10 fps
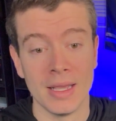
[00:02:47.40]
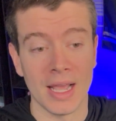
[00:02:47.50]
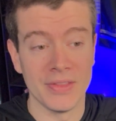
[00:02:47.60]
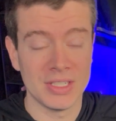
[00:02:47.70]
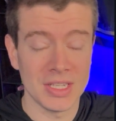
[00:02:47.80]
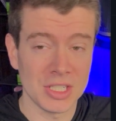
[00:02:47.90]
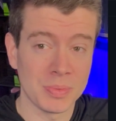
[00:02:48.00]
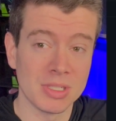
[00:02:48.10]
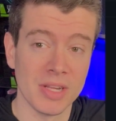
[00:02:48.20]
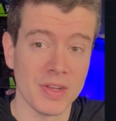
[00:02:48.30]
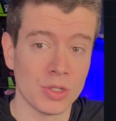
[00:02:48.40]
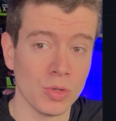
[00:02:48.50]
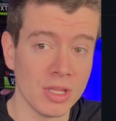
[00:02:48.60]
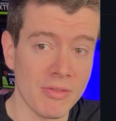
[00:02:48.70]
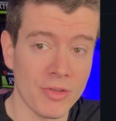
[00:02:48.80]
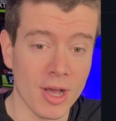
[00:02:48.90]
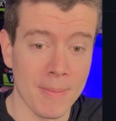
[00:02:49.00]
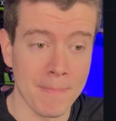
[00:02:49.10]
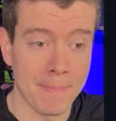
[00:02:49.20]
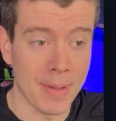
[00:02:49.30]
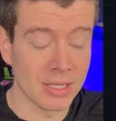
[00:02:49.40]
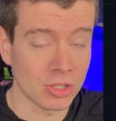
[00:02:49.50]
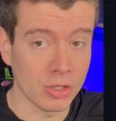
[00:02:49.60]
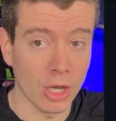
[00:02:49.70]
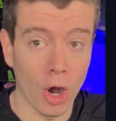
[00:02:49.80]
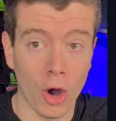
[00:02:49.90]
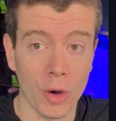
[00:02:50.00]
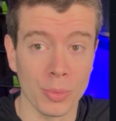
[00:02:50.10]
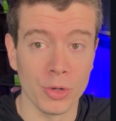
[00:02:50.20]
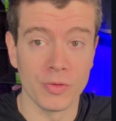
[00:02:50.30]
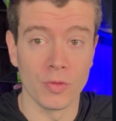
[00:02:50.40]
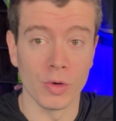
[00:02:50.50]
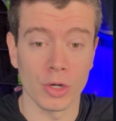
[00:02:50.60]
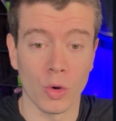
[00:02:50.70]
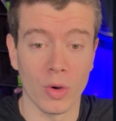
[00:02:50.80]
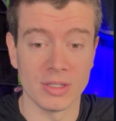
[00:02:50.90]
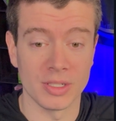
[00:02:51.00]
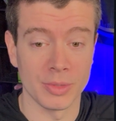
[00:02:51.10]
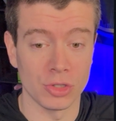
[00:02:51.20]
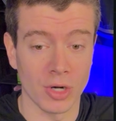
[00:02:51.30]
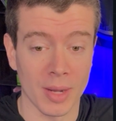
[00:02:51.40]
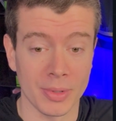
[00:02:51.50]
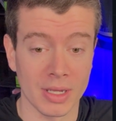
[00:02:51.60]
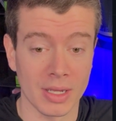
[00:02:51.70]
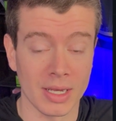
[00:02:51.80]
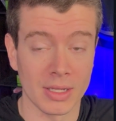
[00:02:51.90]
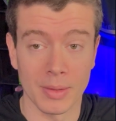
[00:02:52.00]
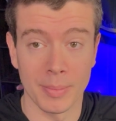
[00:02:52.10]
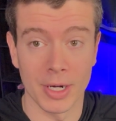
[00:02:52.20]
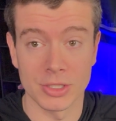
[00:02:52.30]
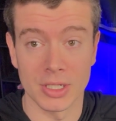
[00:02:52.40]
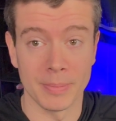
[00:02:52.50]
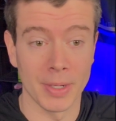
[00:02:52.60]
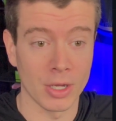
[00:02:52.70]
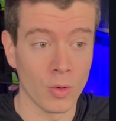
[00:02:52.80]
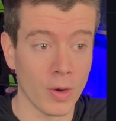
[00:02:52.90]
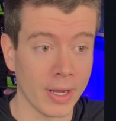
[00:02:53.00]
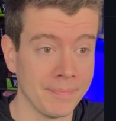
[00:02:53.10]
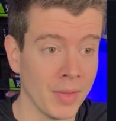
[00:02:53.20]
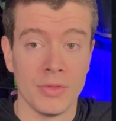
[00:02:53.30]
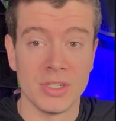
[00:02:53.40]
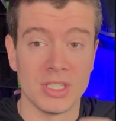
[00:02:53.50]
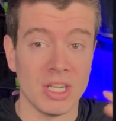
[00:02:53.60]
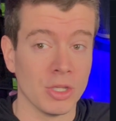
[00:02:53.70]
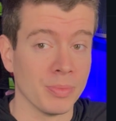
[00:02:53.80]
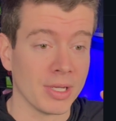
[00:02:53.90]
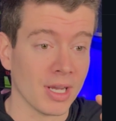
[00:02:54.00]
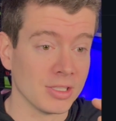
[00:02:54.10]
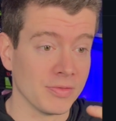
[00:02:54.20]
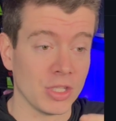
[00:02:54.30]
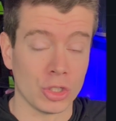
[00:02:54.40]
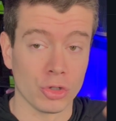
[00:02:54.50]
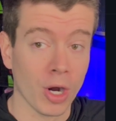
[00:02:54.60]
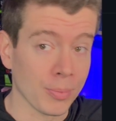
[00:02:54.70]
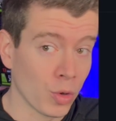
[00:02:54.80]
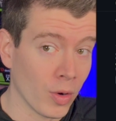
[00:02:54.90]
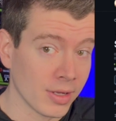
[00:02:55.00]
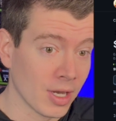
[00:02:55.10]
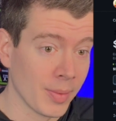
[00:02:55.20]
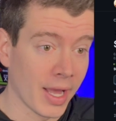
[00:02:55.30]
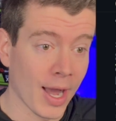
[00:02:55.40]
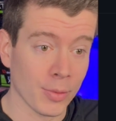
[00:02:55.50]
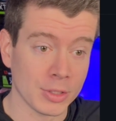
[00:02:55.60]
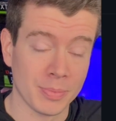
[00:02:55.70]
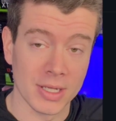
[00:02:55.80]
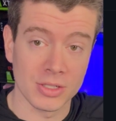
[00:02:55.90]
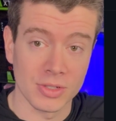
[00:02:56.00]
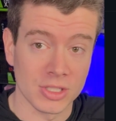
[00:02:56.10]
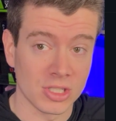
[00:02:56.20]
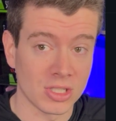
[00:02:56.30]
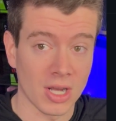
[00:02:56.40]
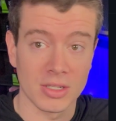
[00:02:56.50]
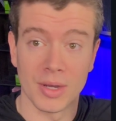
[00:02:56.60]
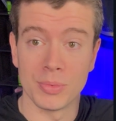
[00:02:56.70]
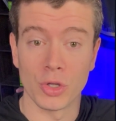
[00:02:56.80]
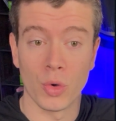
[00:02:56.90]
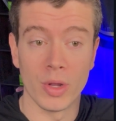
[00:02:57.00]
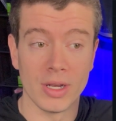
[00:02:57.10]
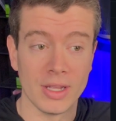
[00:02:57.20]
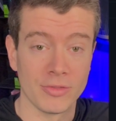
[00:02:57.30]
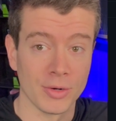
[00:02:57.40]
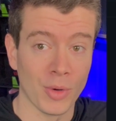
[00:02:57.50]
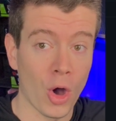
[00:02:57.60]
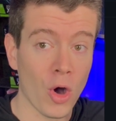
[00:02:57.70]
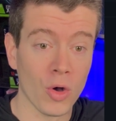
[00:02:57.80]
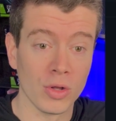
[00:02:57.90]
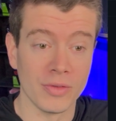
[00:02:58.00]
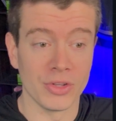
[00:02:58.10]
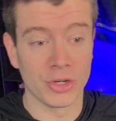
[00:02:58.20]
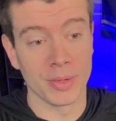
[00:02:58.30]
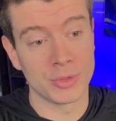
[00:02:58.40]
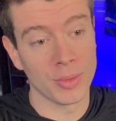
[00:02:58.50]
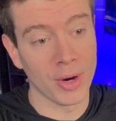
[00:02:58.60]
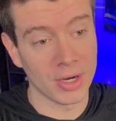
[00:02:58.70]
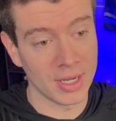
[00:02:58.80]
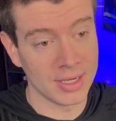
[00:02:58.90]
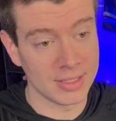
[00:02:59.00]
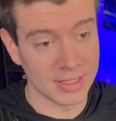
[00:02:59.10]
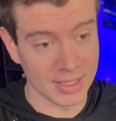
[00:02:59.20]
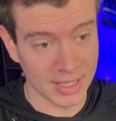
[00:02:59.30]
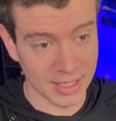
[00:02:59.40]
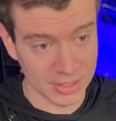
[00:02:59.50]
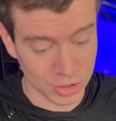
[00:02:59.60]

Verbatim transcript: And this isn't specific to Alephium. Basically all proof of work coins have been dropping in comparison to Bitcoin. This is either because of the Trump coin coming out, which basically sucked up liquidity from all of the crypto market and then